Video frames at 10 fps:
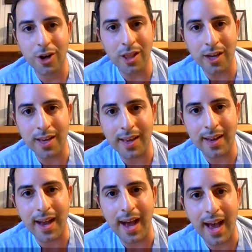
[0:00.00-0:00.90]
a good
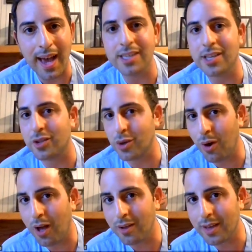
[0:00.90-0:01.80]
looking guy. He's a
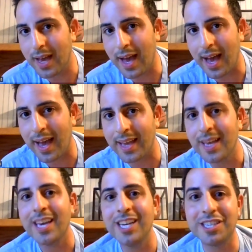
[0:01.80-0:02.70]
tall
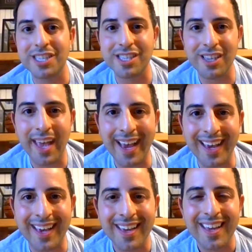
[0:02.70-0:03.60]
guy. He's slick.
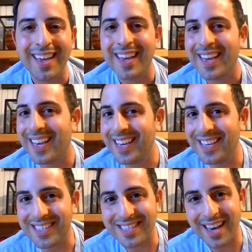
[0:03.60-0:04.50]

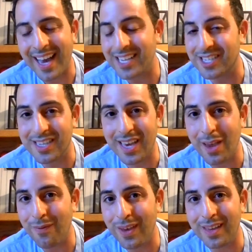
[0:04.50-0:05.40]
He's kind of
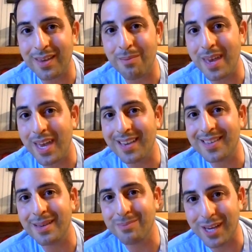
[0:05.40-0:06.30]
skeevy to me.
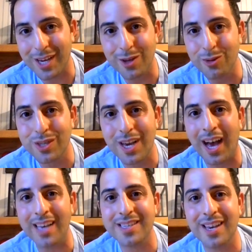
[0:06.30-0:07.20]
Seems like a used
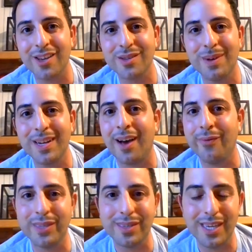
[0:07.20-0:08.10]
car salesman.
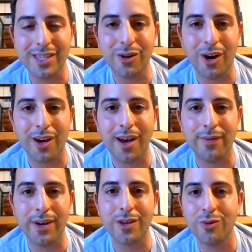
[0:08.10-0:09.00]
Obviously, he's your
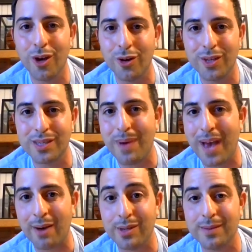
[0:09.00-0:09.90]
governor. You know this
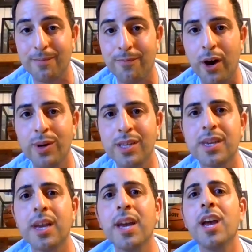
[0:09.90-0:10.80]
backwards and
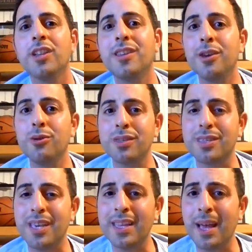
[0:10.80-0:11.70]
forwards. Do you
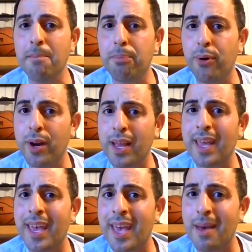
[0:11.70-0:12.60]
see them
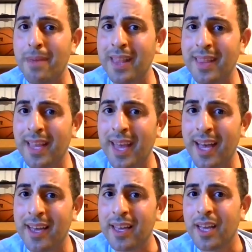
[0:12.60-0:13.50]
putting him in
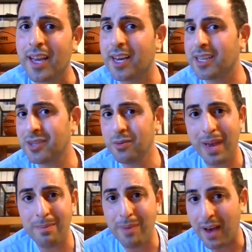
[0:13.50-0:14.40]
there? Because you
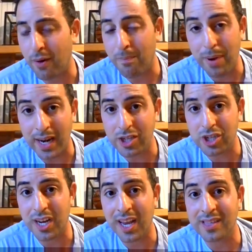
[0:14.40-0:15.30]
maybe have a better
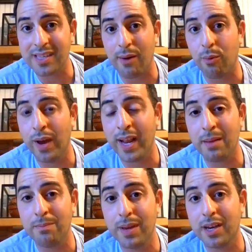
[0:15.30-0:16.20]
chance at
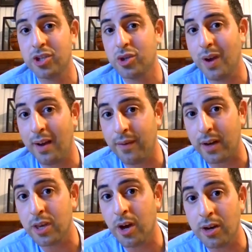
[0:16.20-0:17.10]
winning because you have
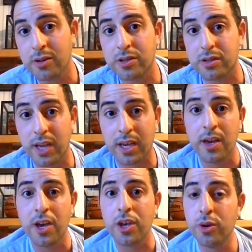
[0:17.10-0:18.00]
a young, slick,
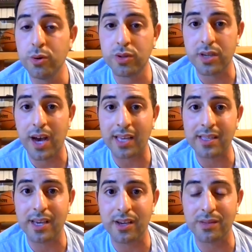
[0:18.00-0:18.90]
used car
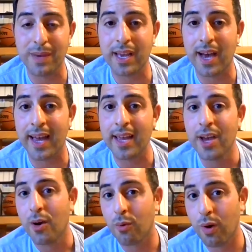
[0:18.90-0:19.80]
salesman guy
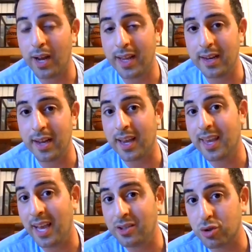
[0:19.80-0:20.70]
running
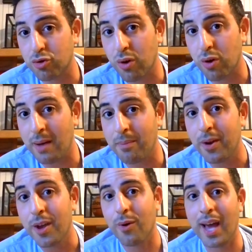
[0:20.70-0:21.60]
against Trump
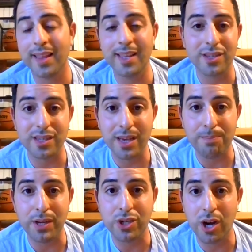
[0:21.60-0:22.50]
rather than
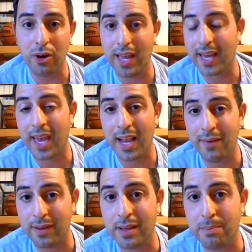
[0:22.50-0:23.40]
Sleepy Joe that can't
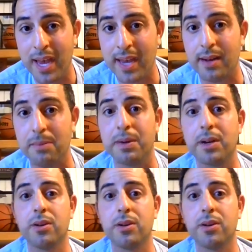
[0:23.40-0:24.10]
even debate him.